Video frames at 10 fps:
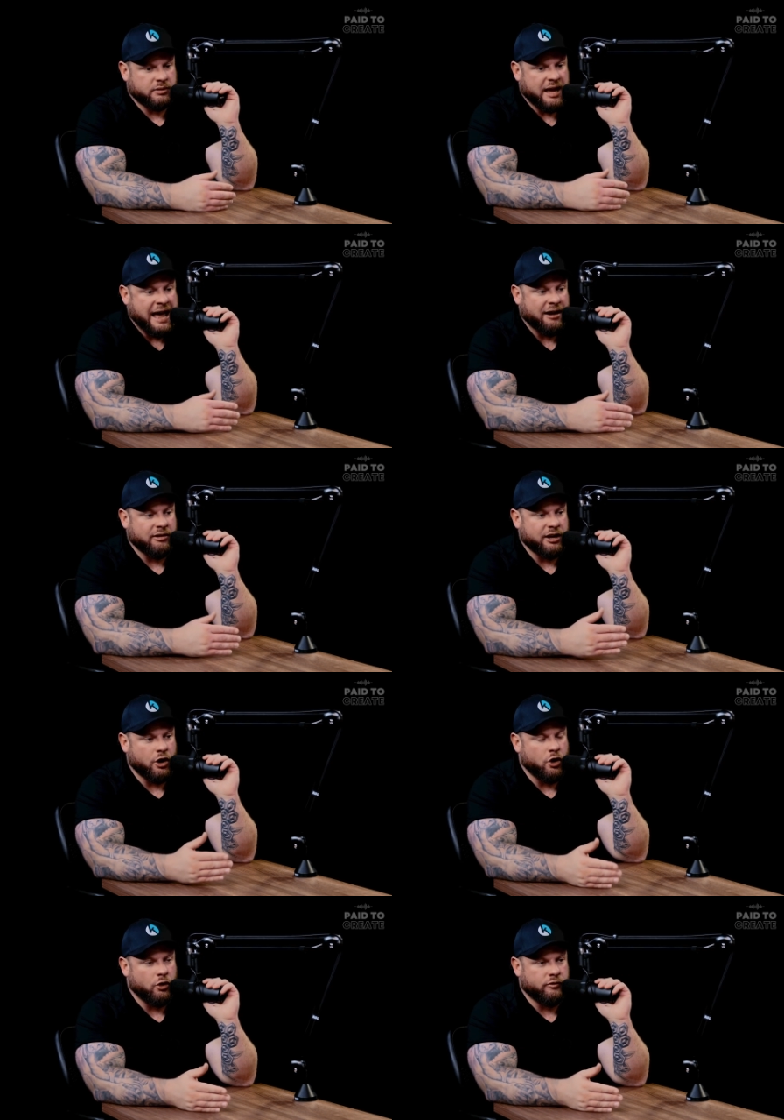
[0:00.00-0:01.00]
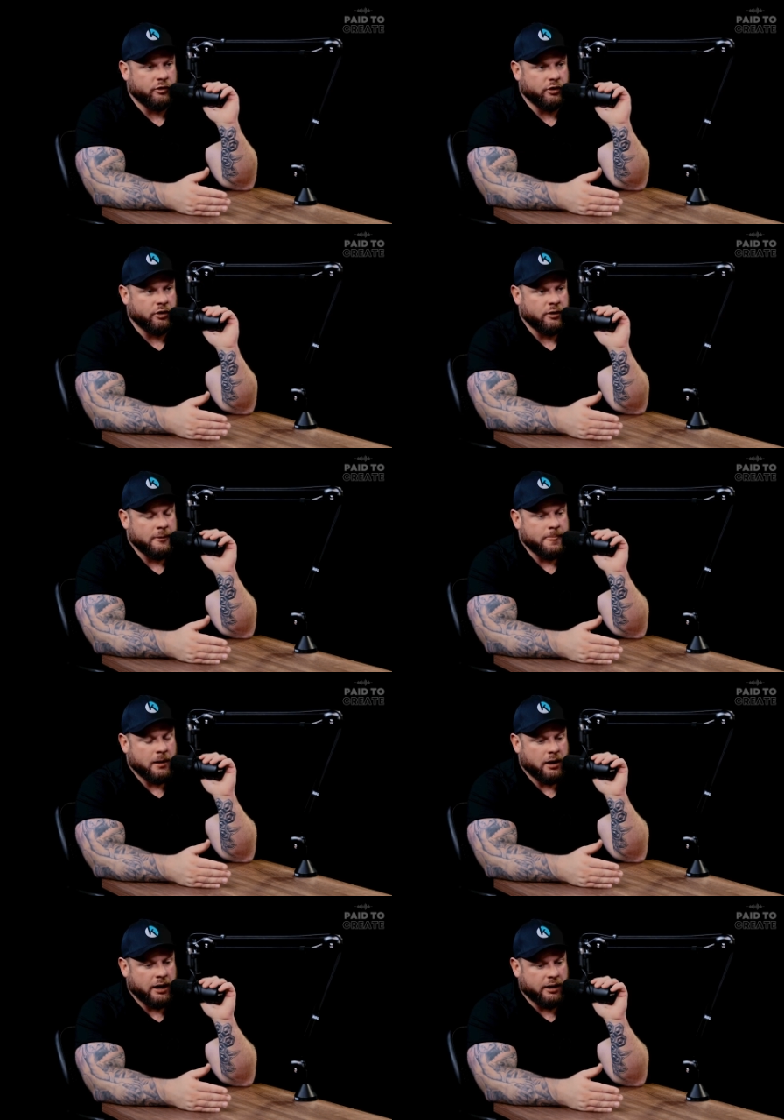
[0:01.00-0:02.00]
carried over
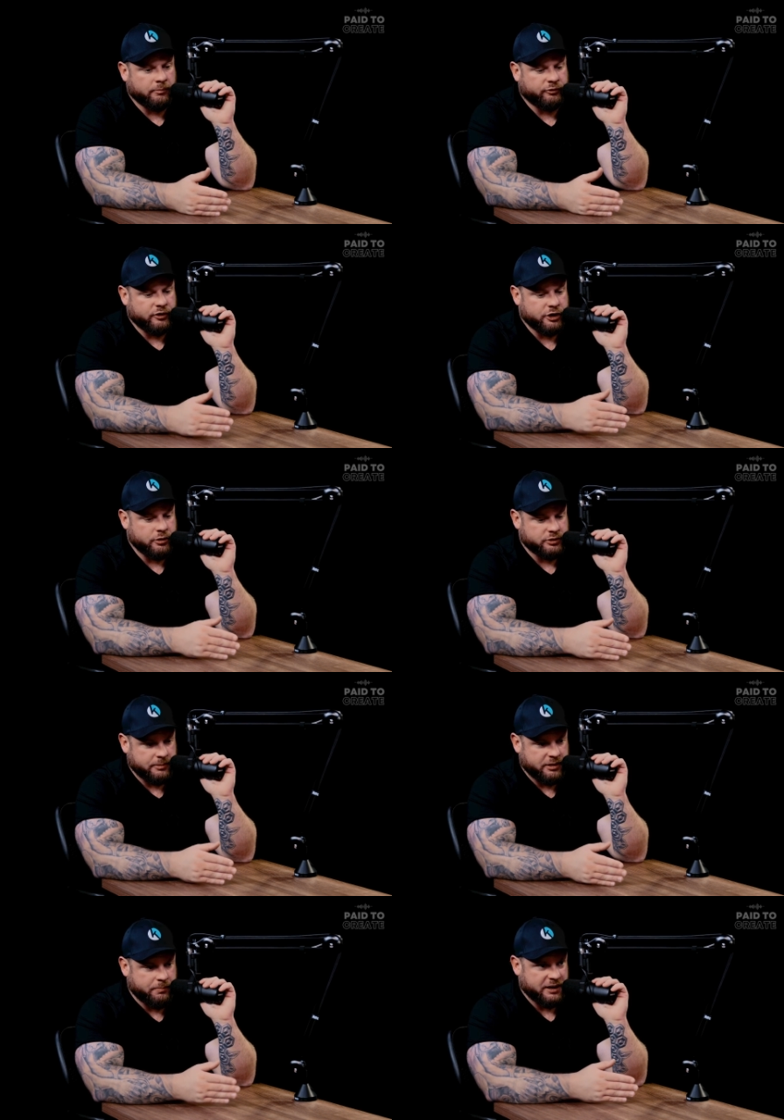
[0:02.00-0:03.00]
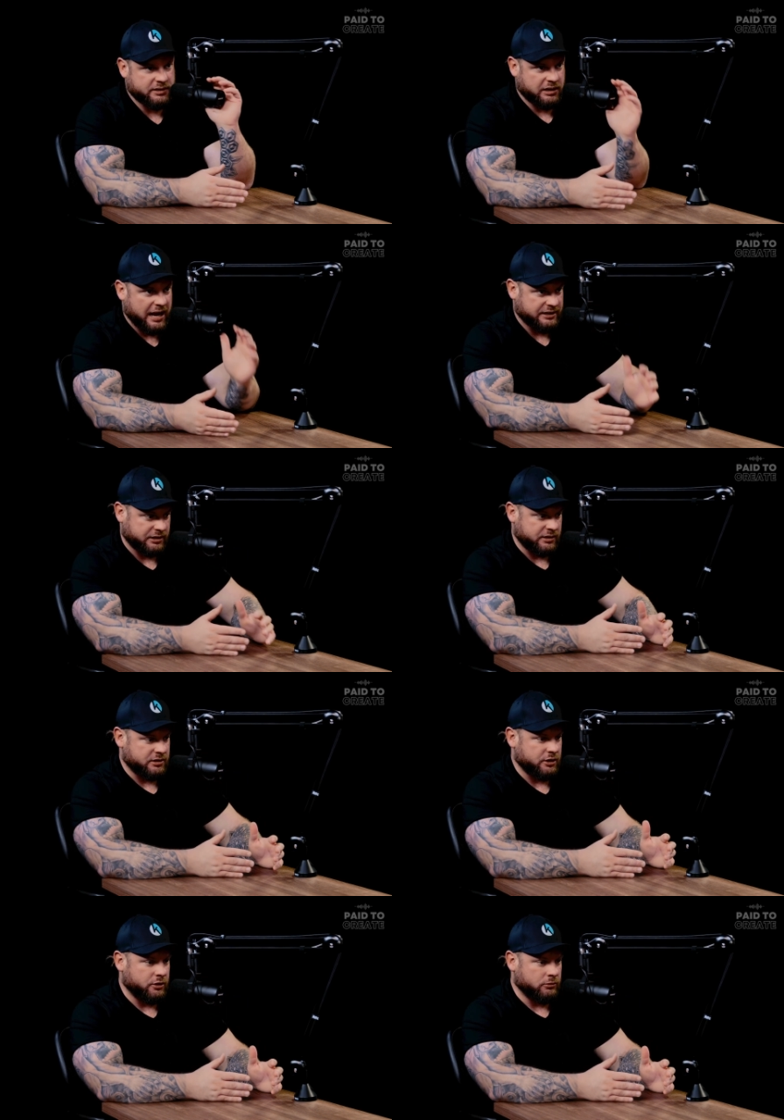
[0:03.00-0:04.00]
um, for you, some of the biggest
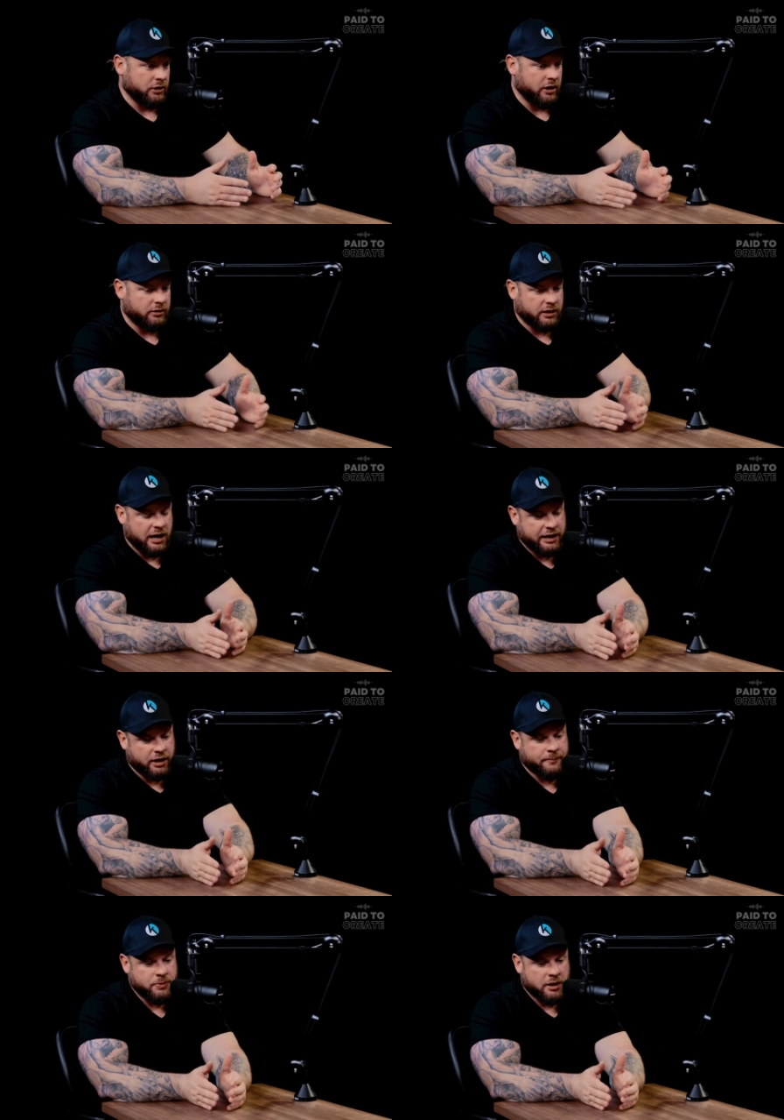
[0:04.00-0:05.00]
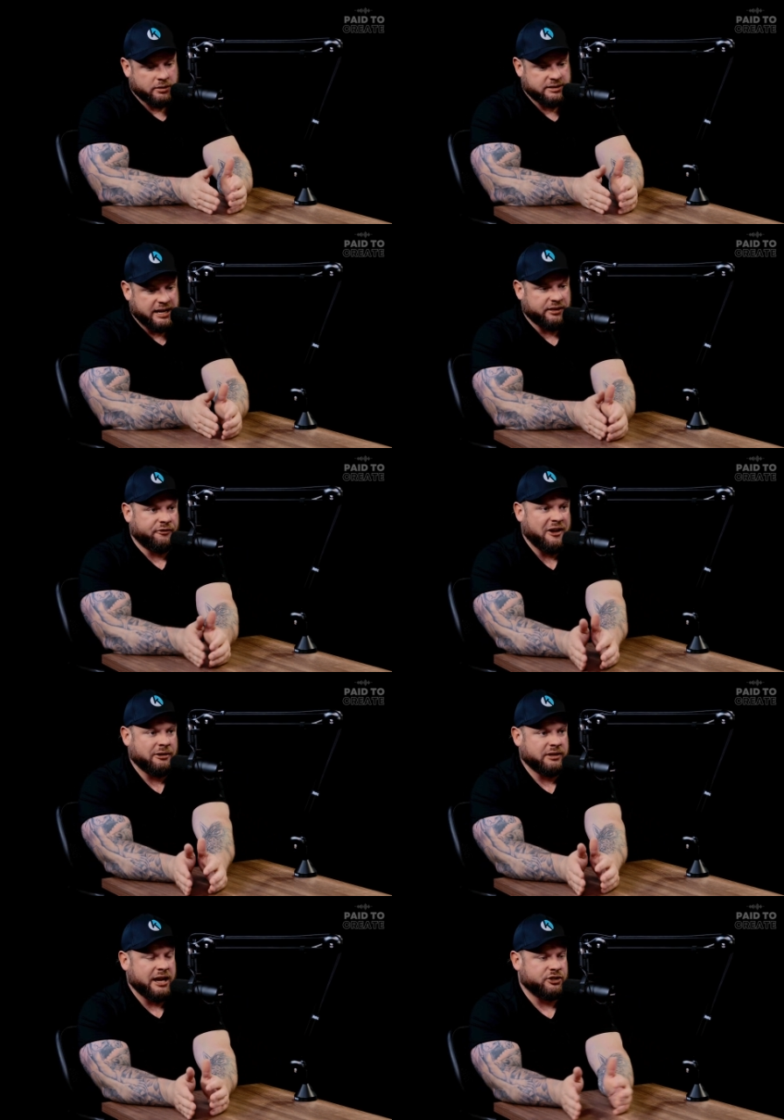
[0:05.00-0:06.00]
lessons that you learned that kind of set the
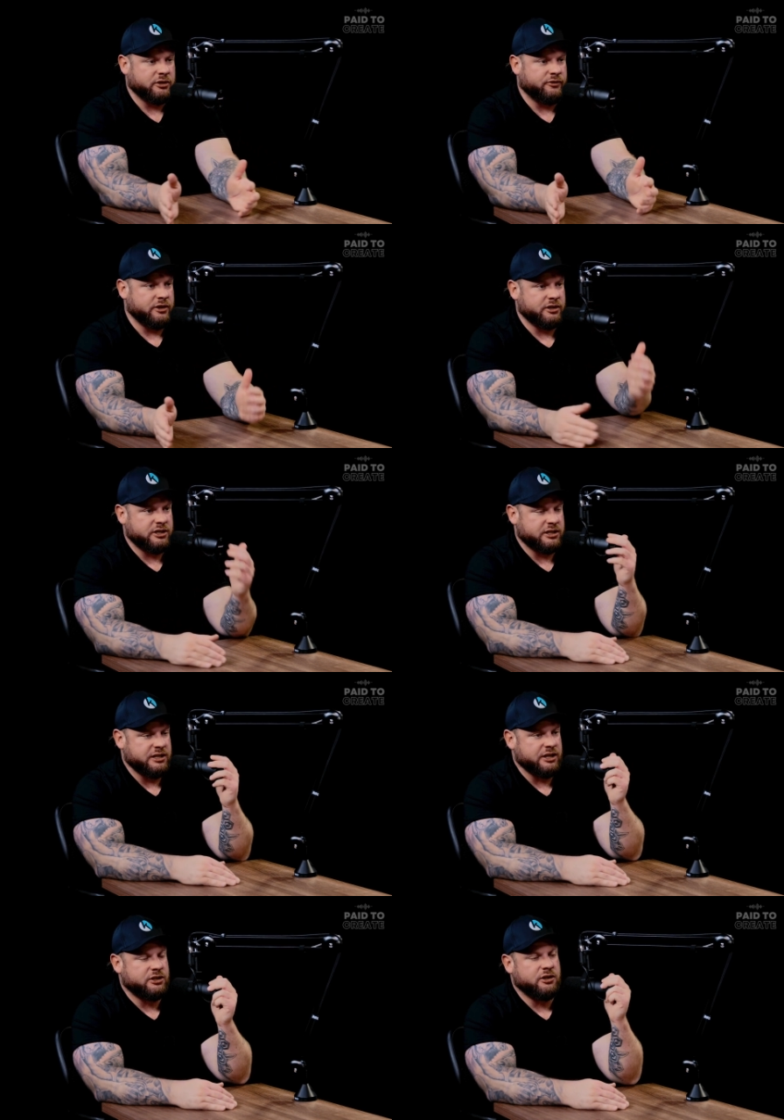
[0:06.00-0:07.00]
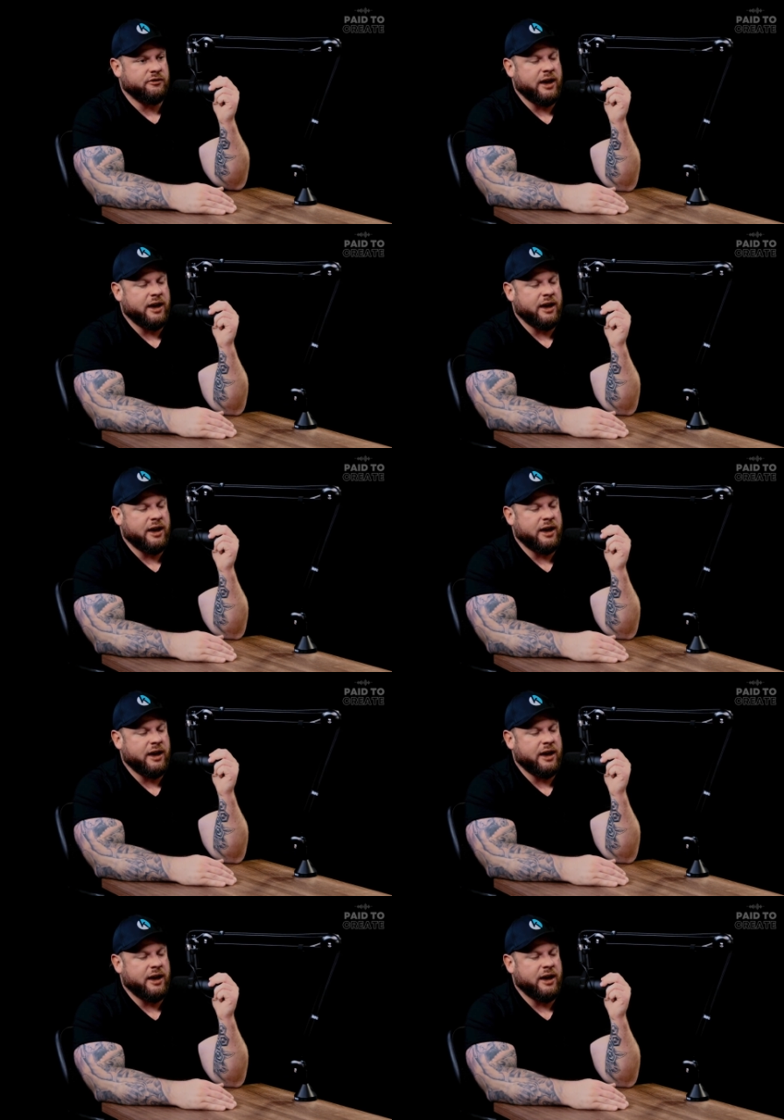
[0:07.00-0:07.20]
foundation for the success that you've